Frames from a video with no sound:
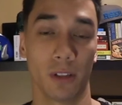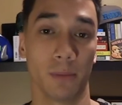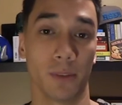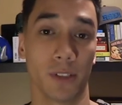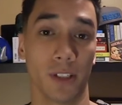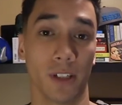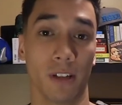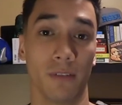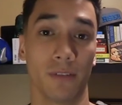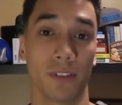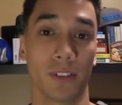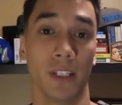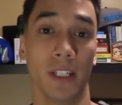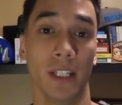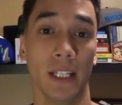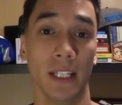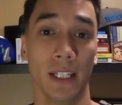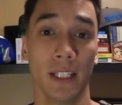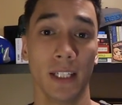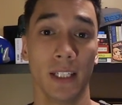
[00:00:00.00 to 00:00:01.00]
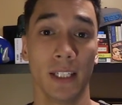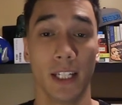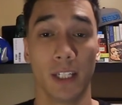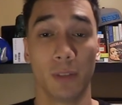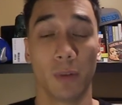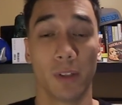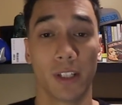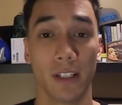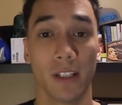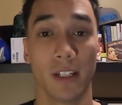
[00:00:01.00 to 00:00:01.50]
themselves
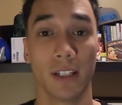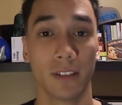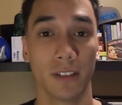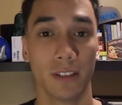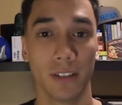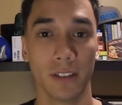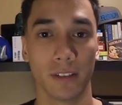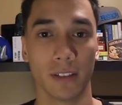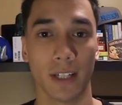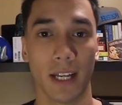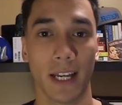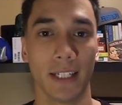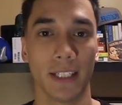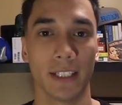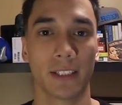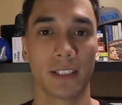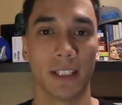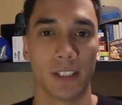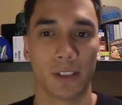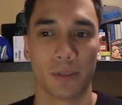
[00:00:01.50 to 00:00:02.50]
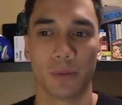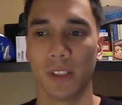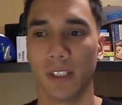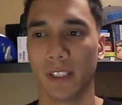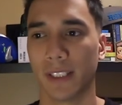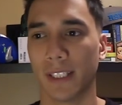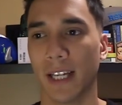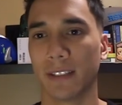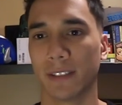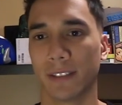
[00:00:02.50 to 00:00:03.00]
and what they like to do. And it's really
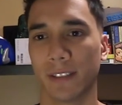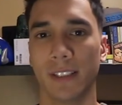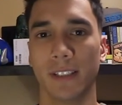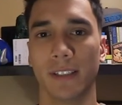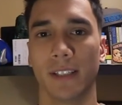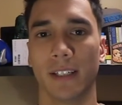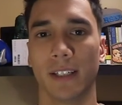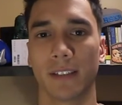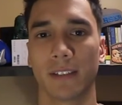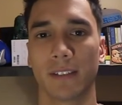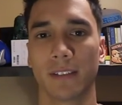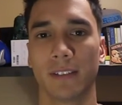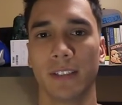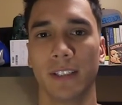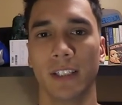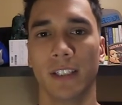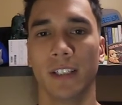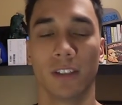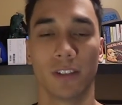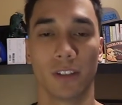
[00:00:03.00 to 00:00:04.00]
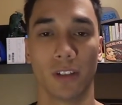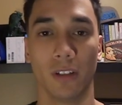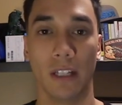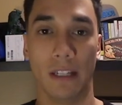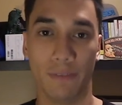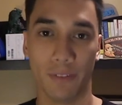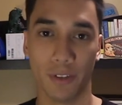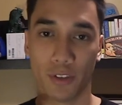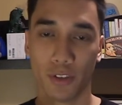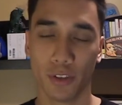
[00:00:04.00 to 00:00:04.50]
sad to see that. So
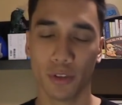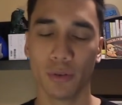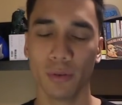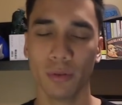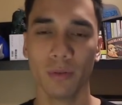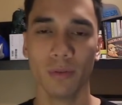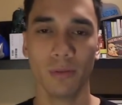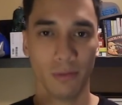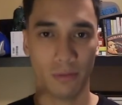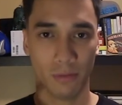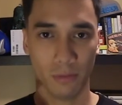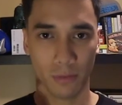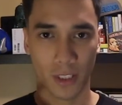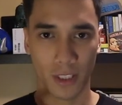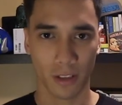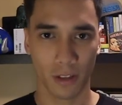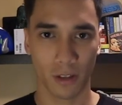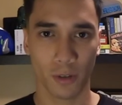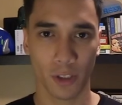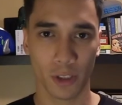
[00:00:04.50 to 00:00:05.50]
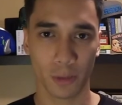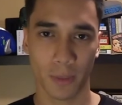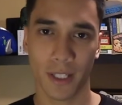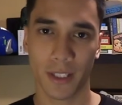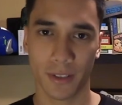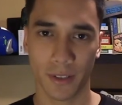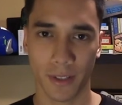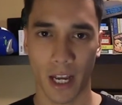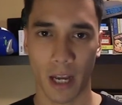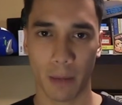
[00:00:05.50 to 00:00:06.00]
if you do what always
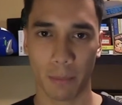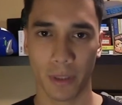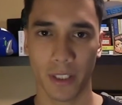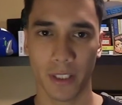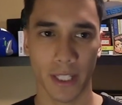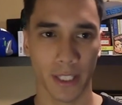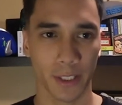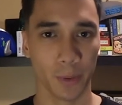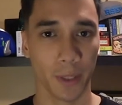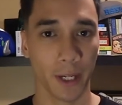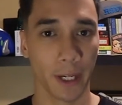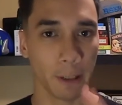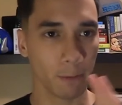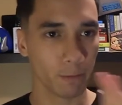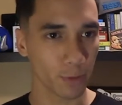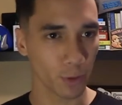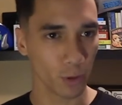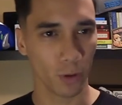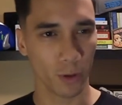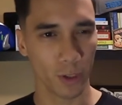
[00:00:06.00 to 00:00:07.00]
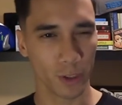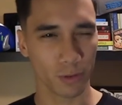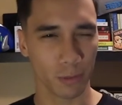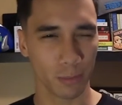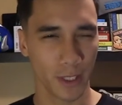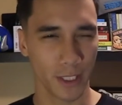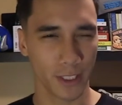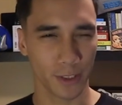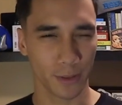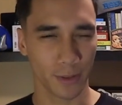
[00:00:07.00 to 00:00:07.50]
makes you happy, and you aim for always what
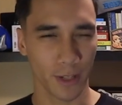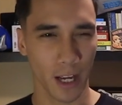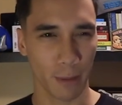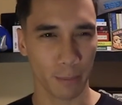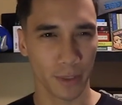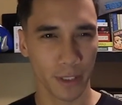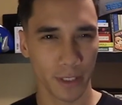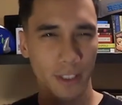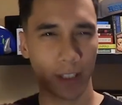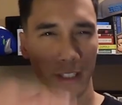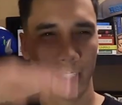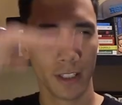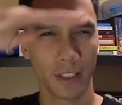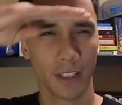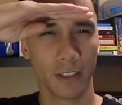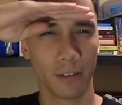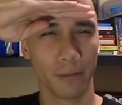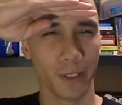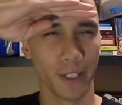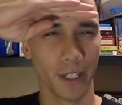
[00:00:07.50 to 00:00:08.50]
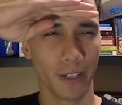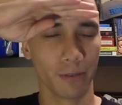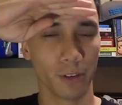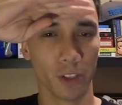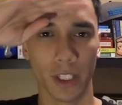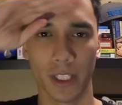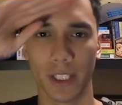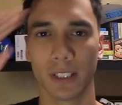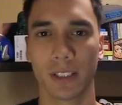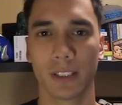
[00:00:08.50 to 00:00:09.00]
makes you happy, whatever
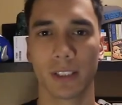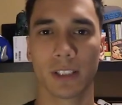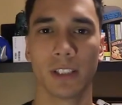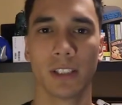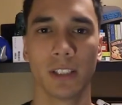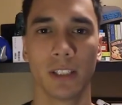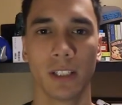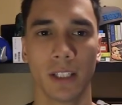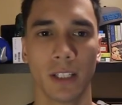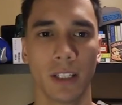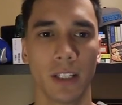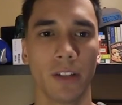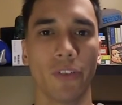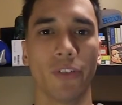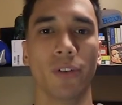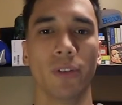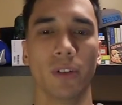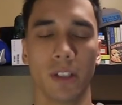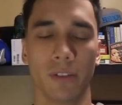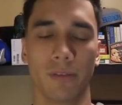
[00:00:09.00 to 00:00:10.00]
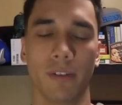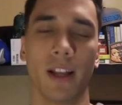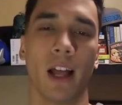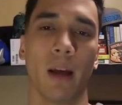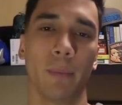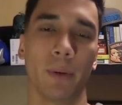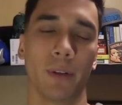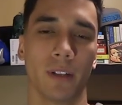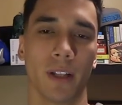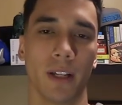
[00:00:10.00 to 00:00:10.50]
it is, you'll live a
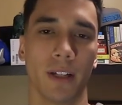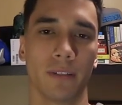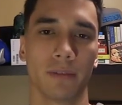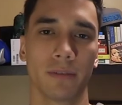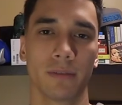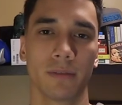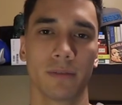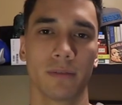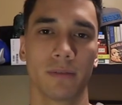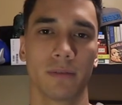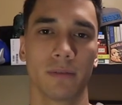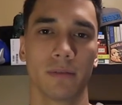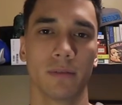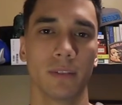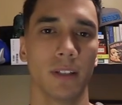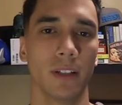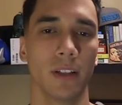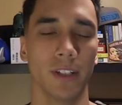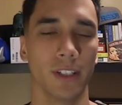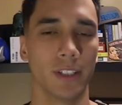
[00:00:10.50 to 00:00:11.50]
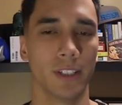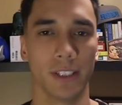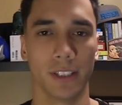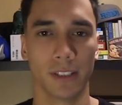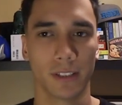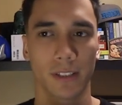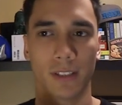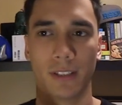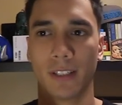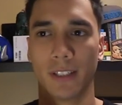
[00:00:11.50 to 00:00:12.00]
happier life. This
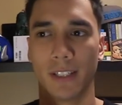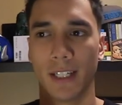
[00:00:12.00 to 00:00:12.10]
is